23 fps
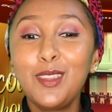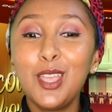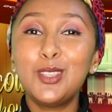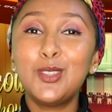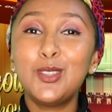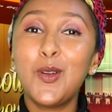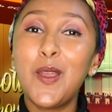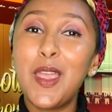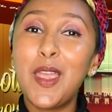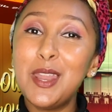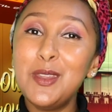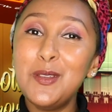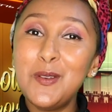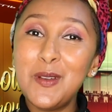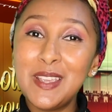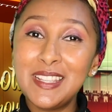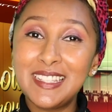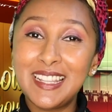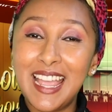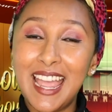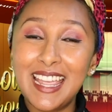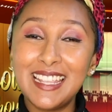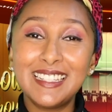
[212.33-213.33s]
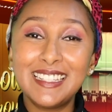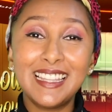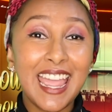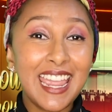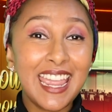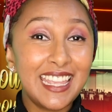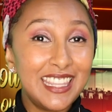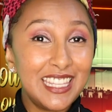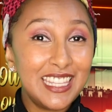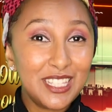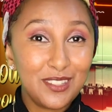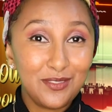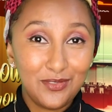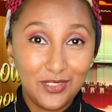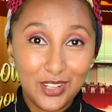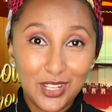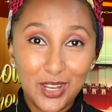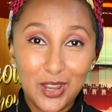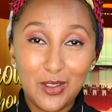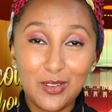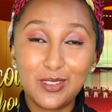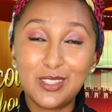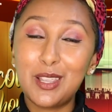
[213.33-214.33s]
So, anyways, guys, like this
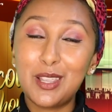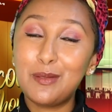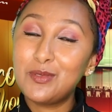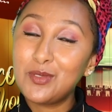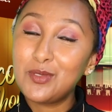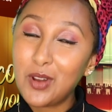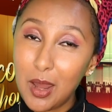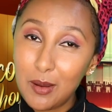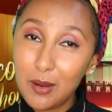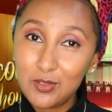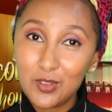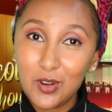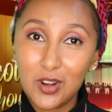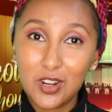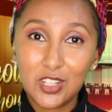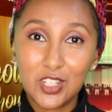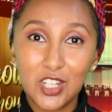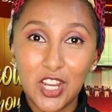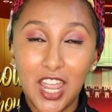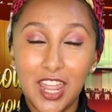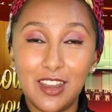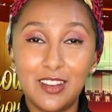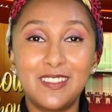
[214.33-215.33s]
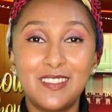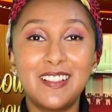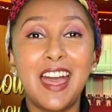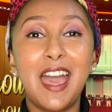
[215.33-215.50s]
video, subscribe to our channel.